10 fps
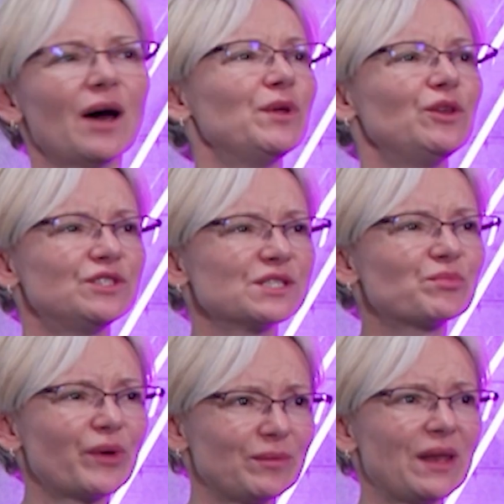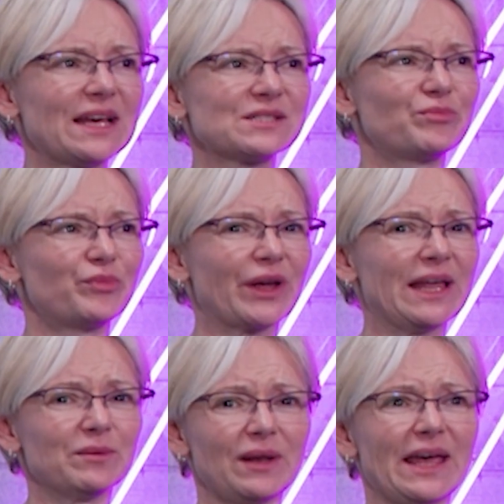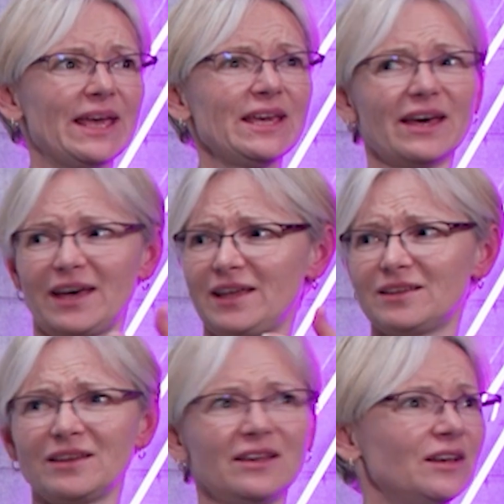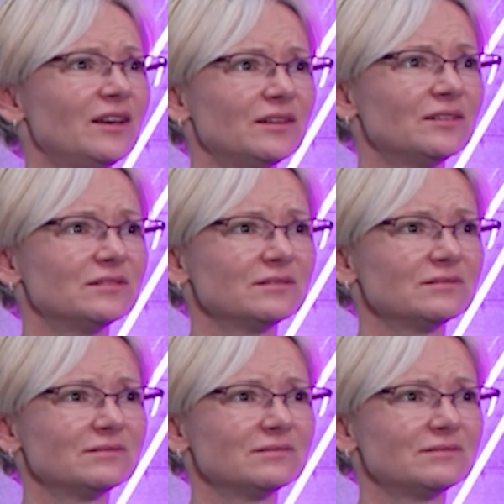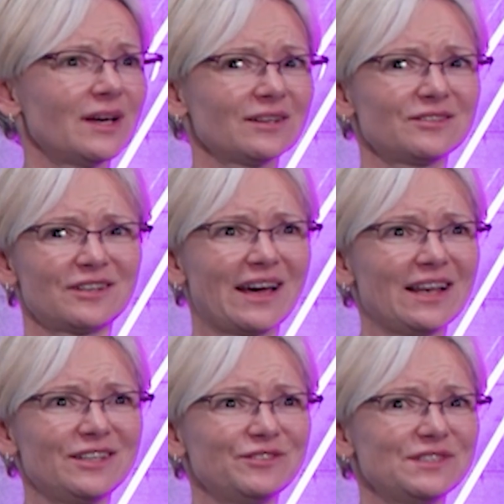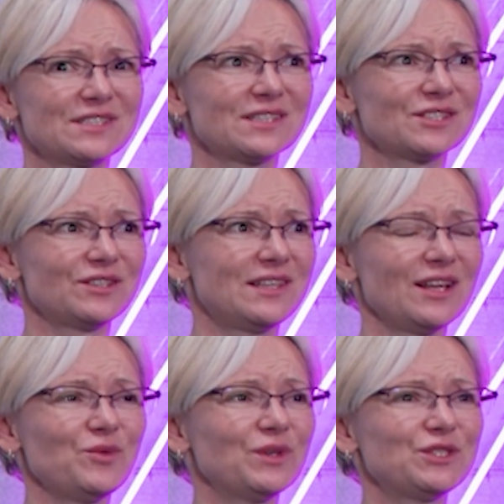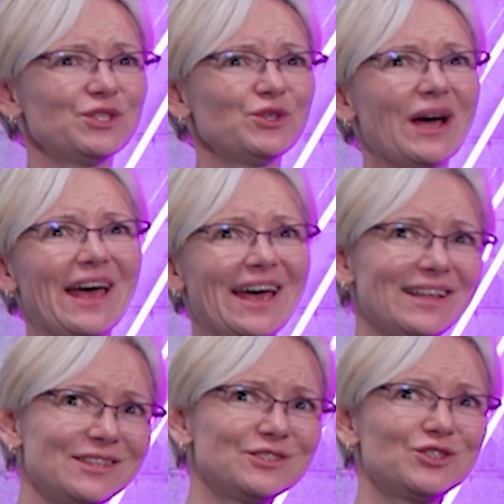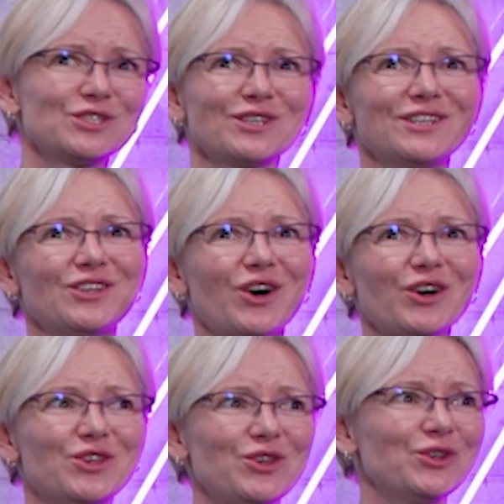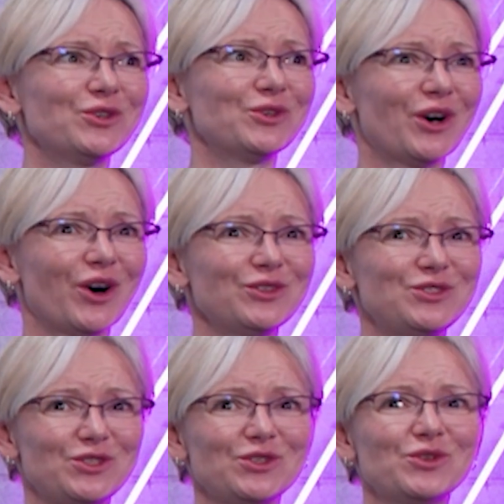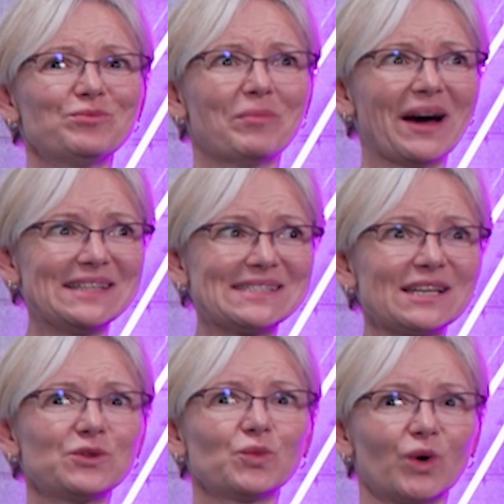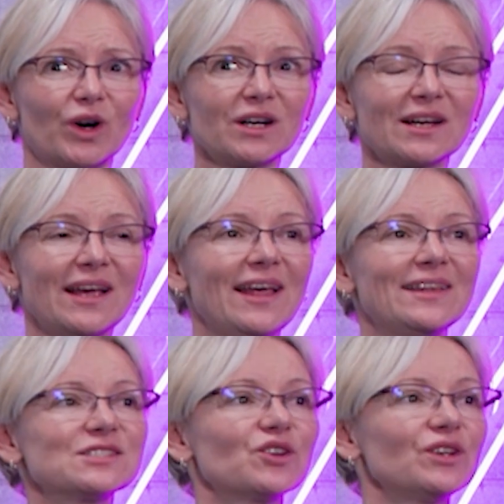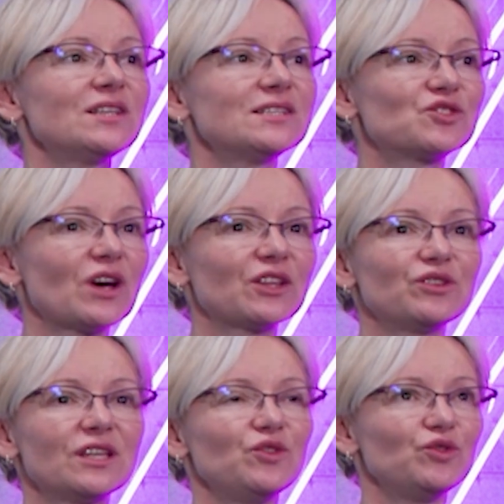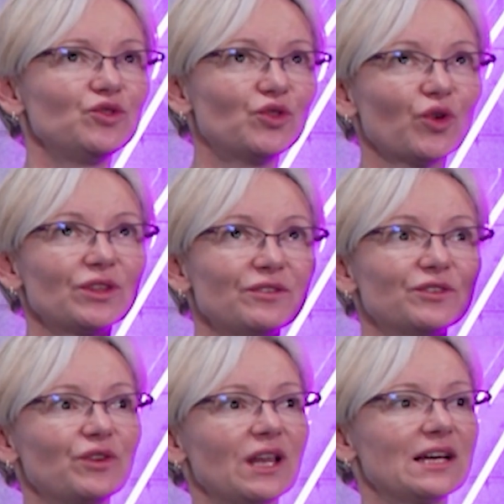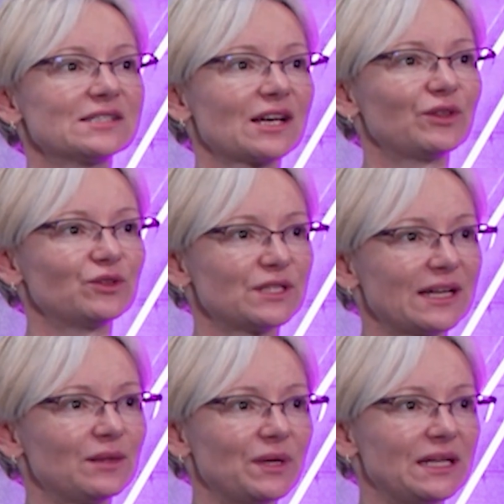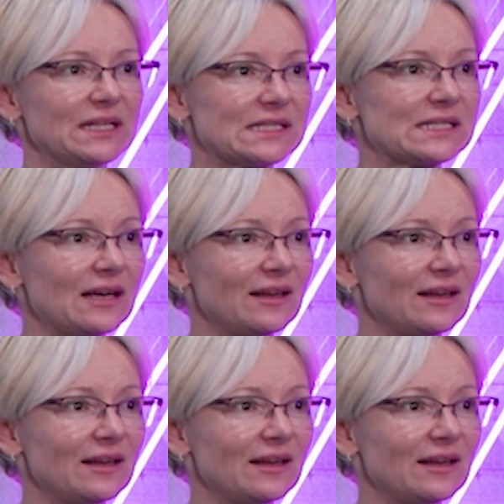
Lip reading: I mean, you just press play, and Dr. Novitsky is going to tell you what to do, and she's going to talk you onto mindset work that's going to distract you that you don't even realize how those 10 minutes